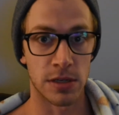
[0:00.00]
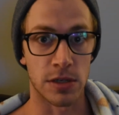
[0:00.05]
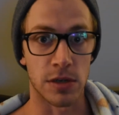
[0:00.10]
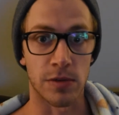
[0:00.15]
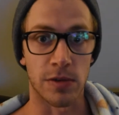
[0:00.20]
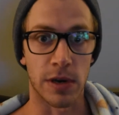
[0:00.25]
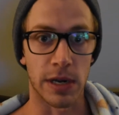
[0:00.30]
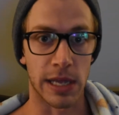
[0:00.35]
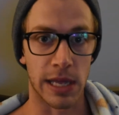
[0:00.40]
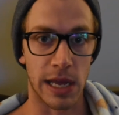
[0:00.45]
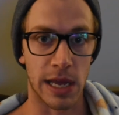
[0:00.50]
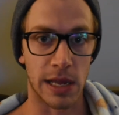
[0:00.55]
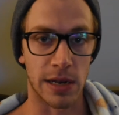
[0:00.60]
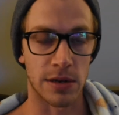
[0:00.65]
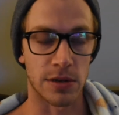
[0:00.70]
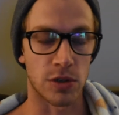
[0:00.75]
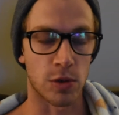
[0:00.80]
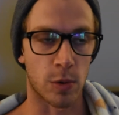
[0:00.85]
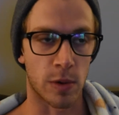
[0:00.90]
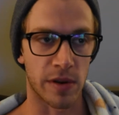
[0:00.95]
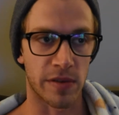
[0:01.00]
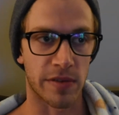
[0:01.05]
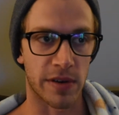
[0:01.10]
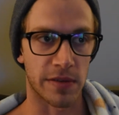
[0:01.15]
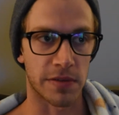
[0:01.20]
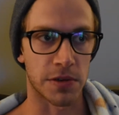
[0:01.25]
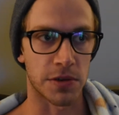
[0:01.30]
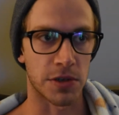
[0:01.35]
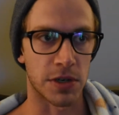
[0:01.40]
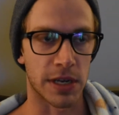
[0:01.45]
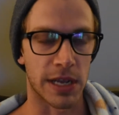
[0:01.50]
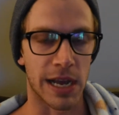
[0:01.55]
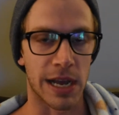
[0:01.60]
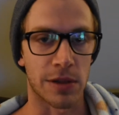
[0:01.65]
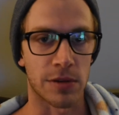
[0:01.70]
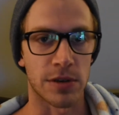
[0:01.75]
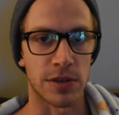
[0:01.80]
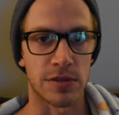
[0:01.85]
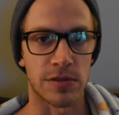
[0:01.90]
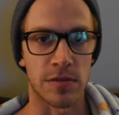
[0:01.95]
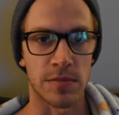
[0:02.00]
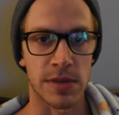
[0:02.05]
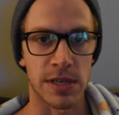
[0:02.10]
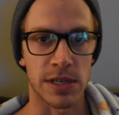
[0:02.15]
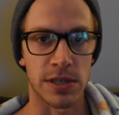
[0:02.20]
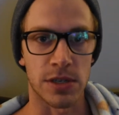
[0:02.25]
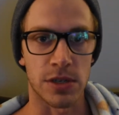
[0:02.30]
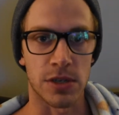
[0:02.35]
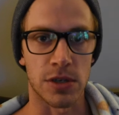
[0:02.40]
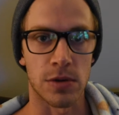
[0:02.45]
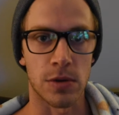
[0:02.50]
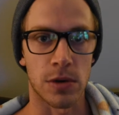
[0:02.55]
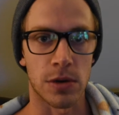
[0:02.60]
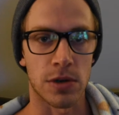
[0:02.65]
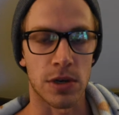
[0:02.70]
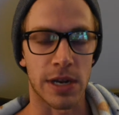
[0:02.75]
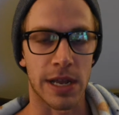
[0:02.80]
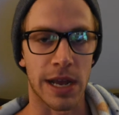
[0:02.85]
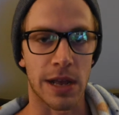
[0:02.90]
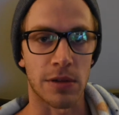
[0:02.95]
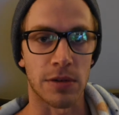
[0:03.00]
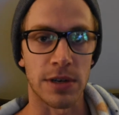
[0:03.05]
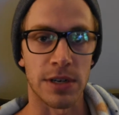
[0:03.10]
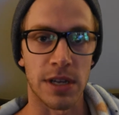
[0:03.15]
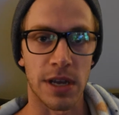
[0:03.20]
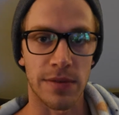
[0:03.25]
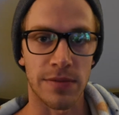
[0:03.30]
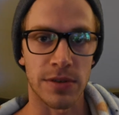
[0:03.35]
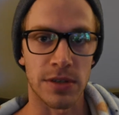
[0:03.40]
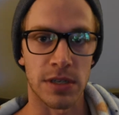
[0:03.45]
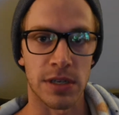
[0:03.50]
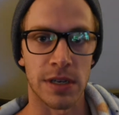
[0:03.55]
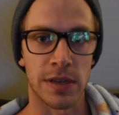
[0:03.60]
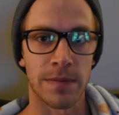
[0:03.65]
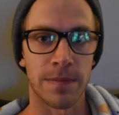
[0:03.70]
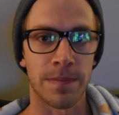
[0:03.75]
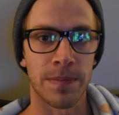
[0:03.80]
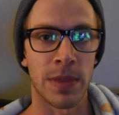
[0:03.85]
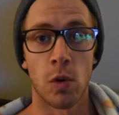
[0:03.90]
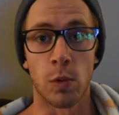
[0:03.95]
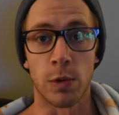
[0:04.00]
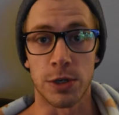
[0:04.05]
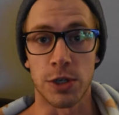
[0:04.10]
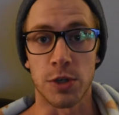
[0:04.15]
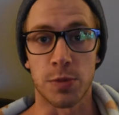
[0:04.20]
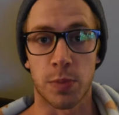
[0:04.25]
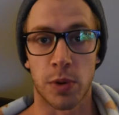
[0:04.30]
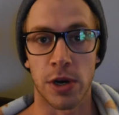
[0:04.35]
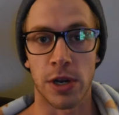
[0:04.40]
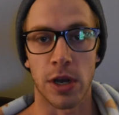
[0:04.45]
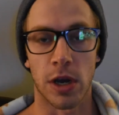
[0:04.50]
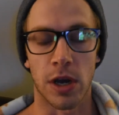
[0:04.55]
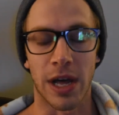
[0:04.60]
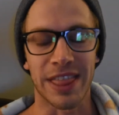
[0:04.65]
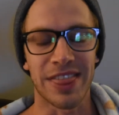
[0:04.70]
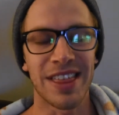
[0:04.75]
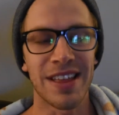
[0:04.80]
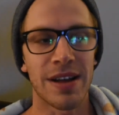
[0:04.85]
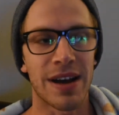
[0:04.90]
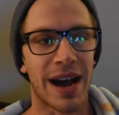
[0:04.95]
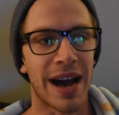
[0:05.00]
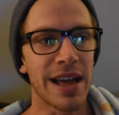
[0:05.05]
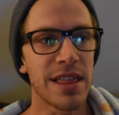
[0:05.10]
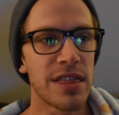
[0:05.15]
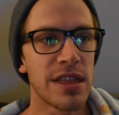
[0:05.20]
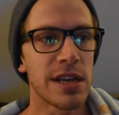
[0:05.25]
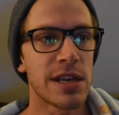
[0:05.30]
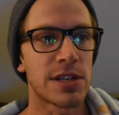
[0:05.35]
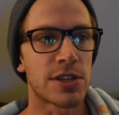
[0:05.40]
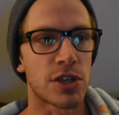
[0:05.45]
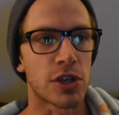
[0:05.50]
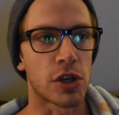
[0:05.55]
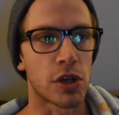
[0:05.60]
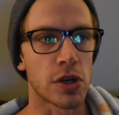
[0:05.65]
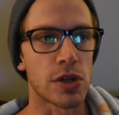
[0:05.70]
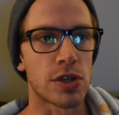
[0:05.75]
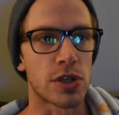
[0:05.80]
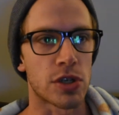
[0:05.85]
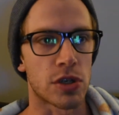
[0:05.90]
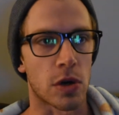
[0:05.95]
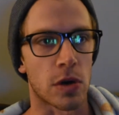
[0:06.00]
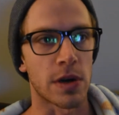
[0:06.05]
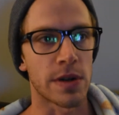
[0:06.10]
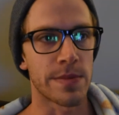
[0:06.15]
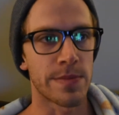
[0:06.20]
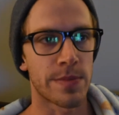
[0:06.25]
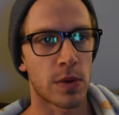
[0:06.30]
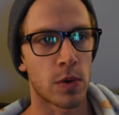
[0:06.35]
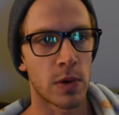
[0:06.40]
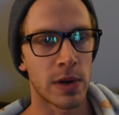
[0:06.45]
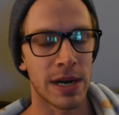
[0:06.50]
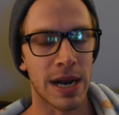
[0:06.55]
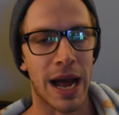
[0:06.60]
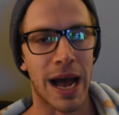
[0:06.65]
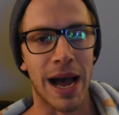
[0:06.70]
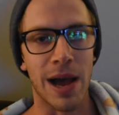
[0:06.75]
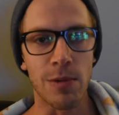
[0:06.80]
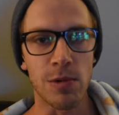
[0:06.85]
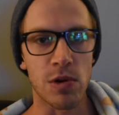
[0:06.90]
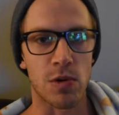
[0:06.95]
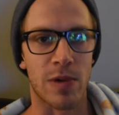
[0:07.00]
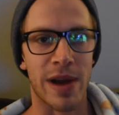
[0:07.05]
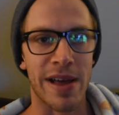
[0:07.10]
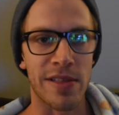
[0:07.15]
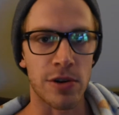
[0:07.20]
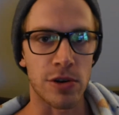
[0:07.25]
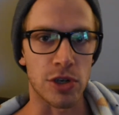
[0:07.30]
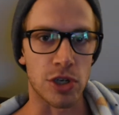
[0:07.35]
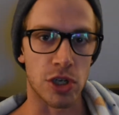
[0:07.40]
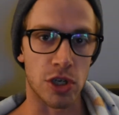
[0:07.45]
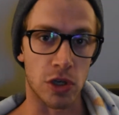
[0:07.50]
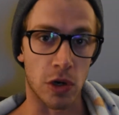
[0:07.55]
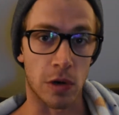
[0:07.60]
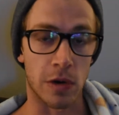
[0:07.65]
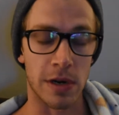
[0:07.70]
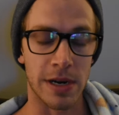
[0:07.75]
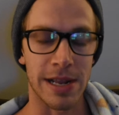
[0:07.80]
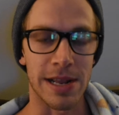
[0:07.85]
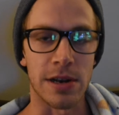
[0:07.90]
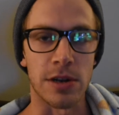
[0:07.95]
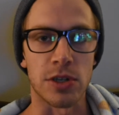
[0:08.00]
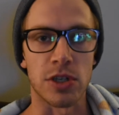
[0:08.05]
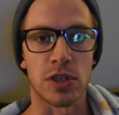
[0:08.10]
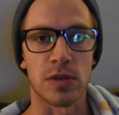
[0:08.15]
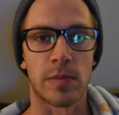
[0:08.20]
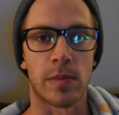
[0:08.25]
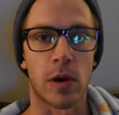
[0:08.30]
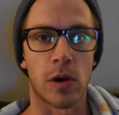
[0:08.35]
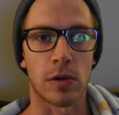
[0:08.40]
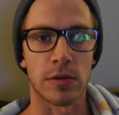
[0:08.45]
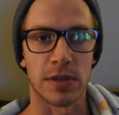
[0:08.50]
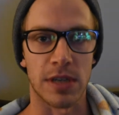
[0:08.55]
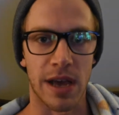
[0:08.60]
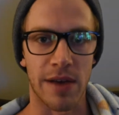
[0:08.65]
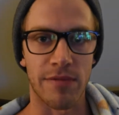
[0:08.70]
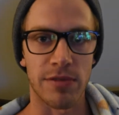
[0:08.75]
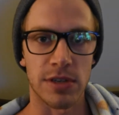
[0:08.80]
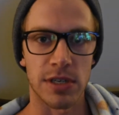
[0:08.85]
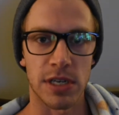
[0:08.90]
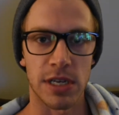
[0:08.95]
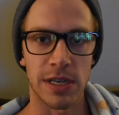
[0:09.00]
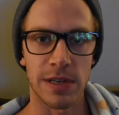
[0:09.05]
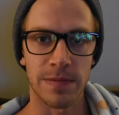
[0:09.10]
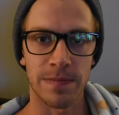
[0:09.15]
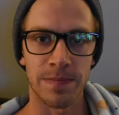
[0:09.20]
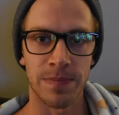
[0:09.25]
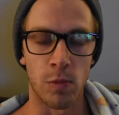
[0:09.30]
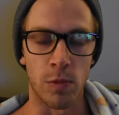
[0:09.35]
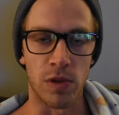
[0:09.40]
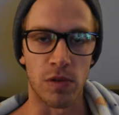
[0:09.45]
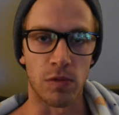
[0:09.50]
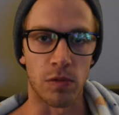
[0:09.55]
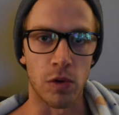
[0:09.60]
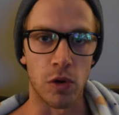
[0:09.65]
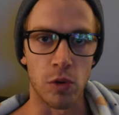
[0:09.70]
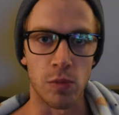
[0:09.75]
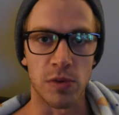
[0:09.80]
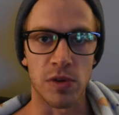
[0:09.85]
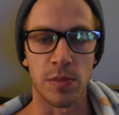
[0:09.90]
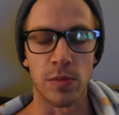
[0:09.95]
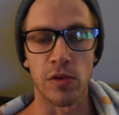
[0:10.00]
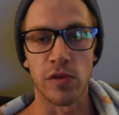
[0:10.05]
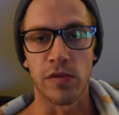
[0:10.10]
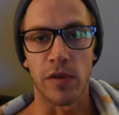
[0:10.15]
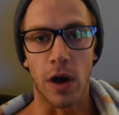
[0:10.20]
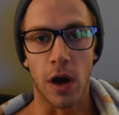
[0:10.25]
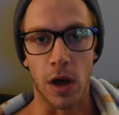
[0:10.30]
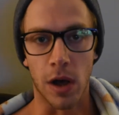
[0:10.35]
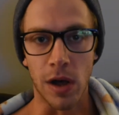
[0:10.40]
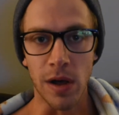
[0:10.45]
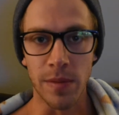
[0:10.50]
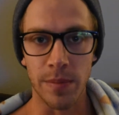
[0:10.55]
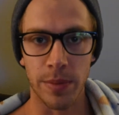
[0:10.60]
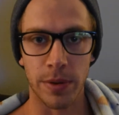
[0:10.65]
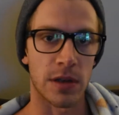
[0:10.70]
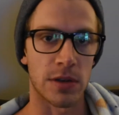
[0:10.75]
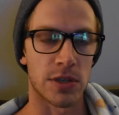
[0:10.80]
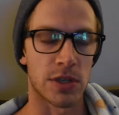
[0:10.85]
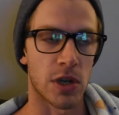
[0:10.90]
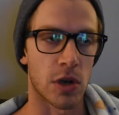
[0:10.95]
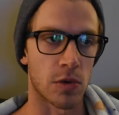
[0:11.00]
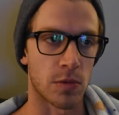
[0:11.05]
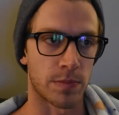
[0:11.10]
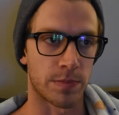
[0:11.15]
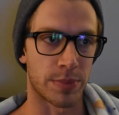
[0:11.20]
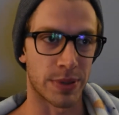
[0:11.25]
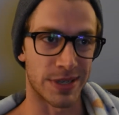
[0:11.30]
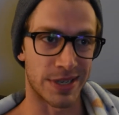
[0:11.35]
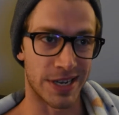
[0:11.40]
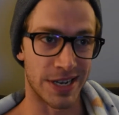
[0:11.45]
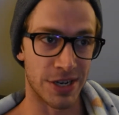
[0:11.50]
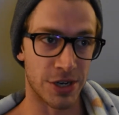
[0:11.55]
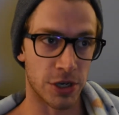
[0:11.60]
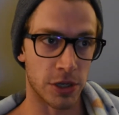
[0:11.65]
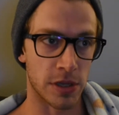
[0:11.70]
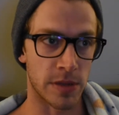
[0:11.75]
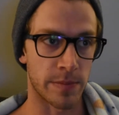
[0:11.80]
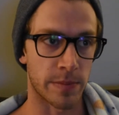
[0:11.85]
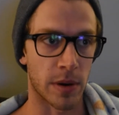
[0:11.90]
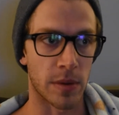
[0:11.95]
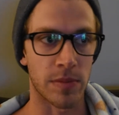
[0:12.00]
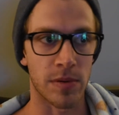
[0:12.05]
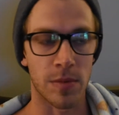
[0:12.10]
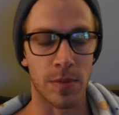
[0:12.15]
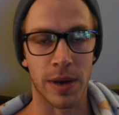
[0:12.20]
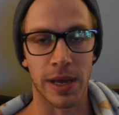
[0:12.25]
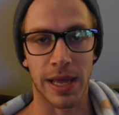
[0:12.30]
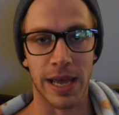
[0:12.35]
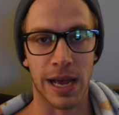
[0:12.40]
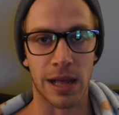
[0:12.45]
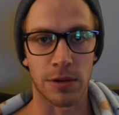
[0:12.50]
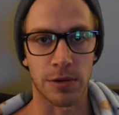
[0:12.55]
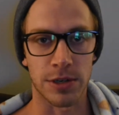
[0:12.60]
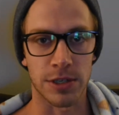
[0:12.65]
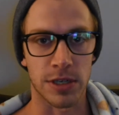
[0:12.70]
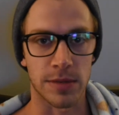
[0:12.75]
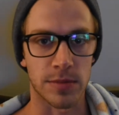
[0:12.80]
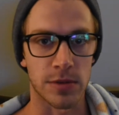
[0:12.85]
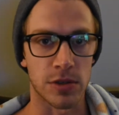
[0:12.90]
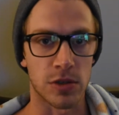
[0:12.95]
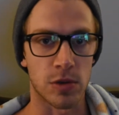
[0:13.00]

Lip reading: So again, 2,500 calories for me is a 200 calorie deficit, which is pretty, I think it's a good starting point. I would rather start in a small deficit with room to move up, so potentially bumping my calories up to